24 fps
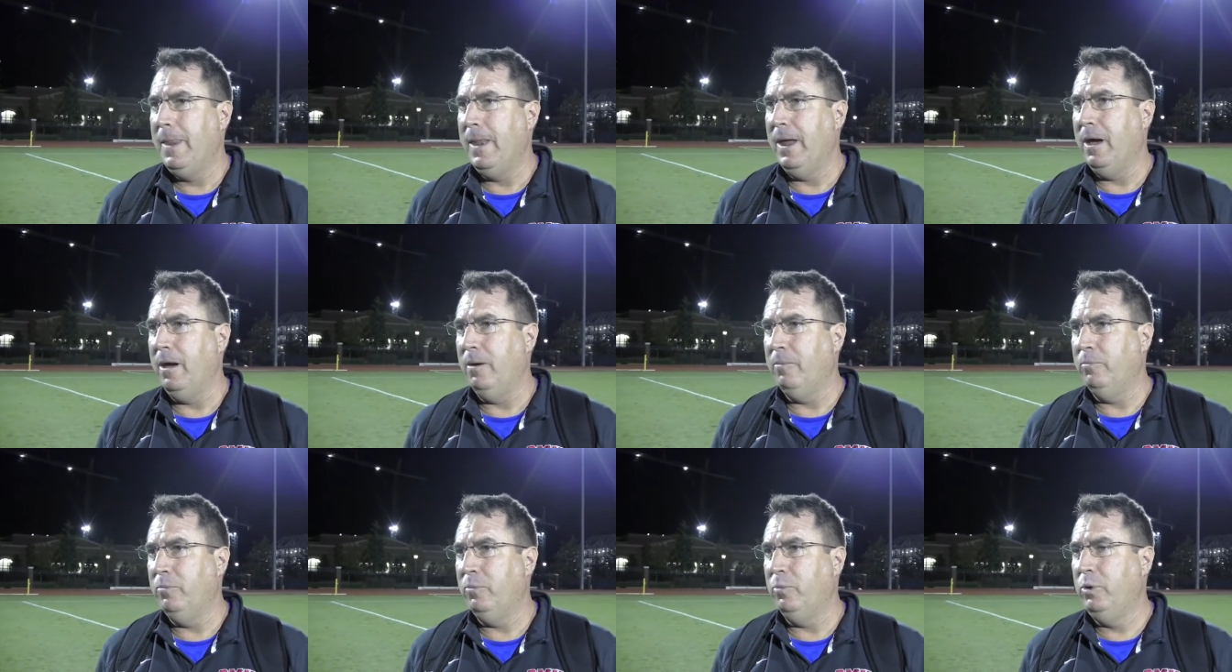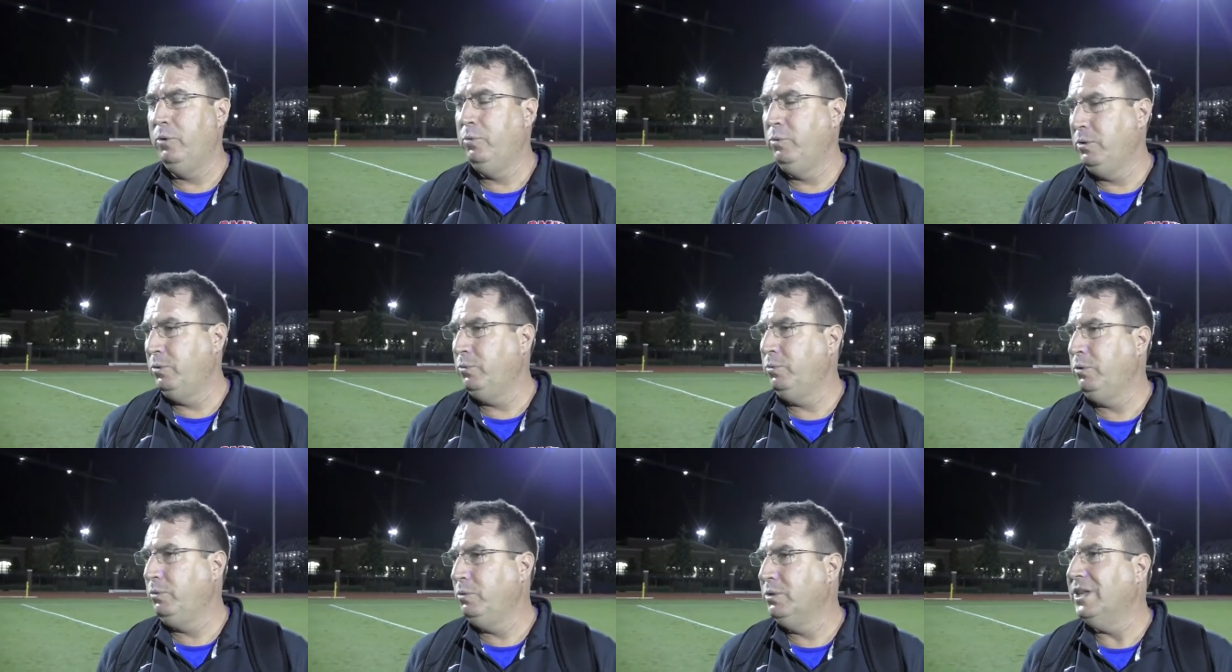um, we,
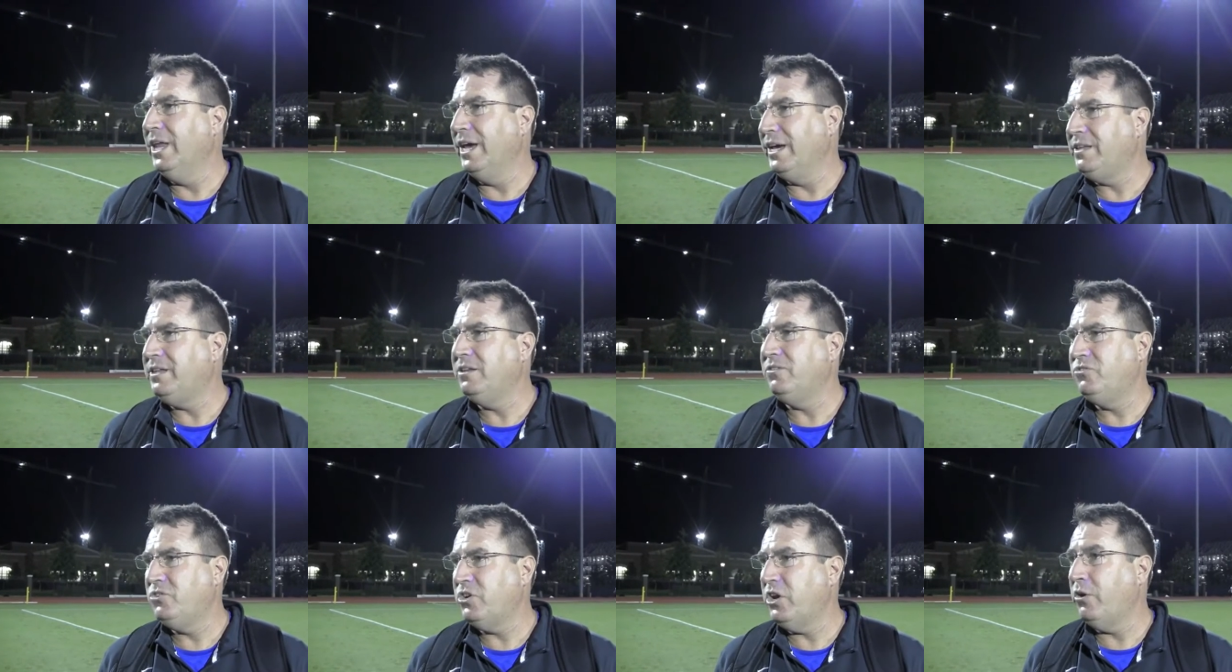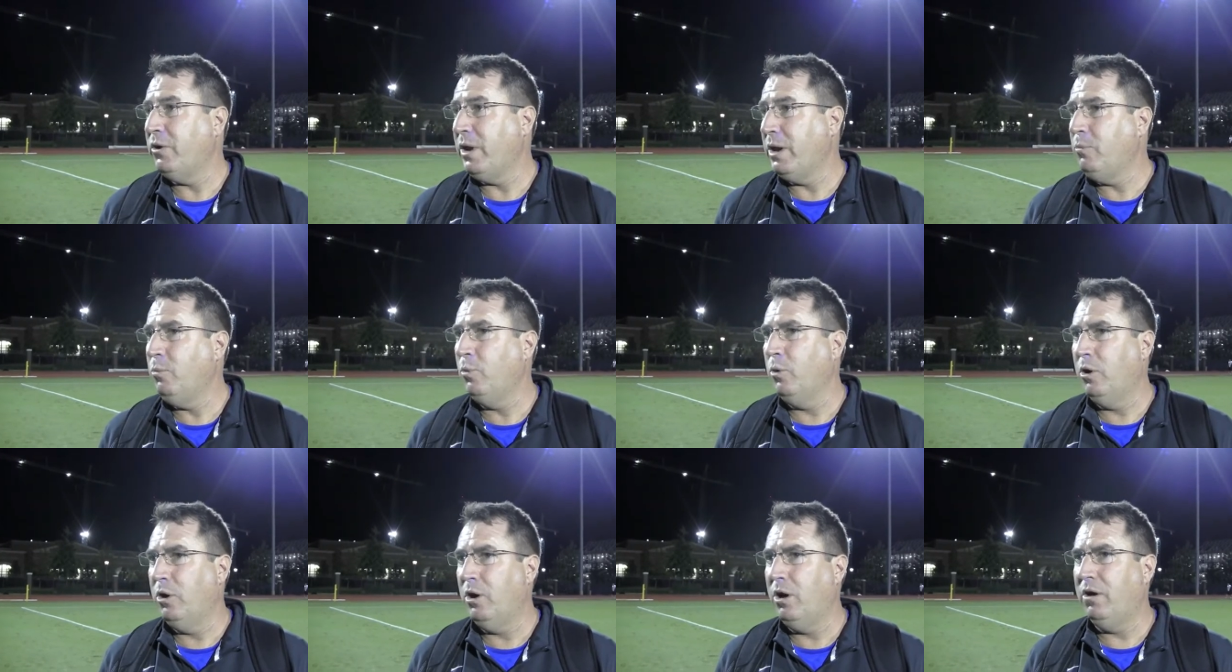w- we would like to generate
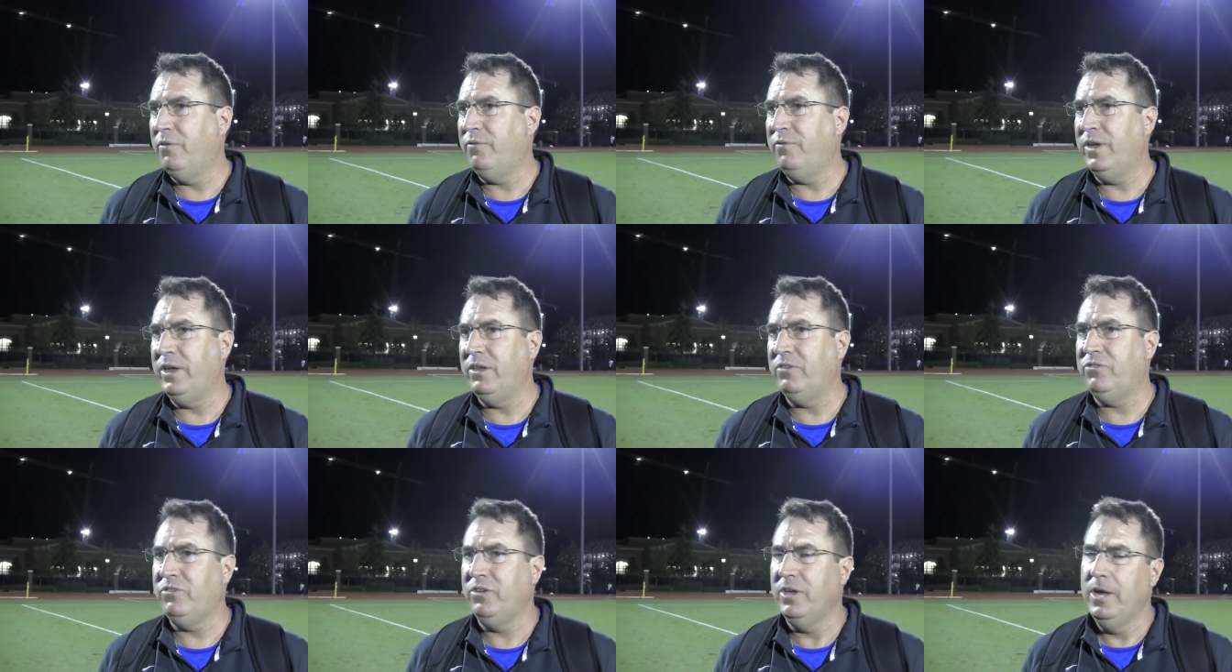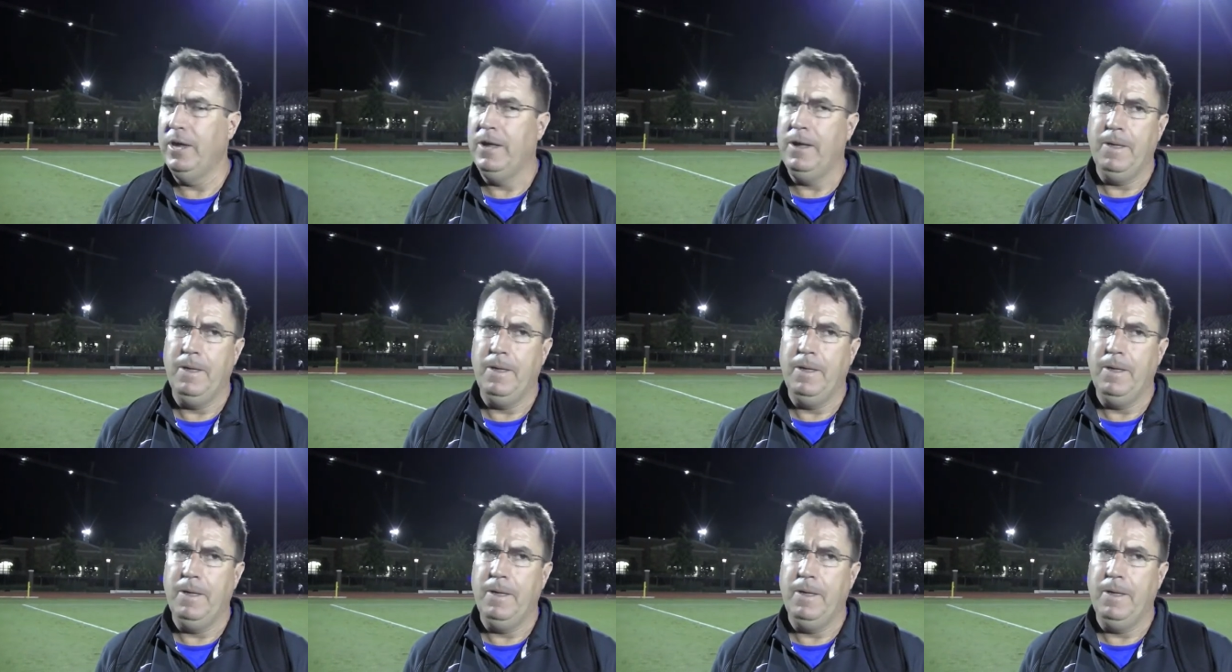more offense.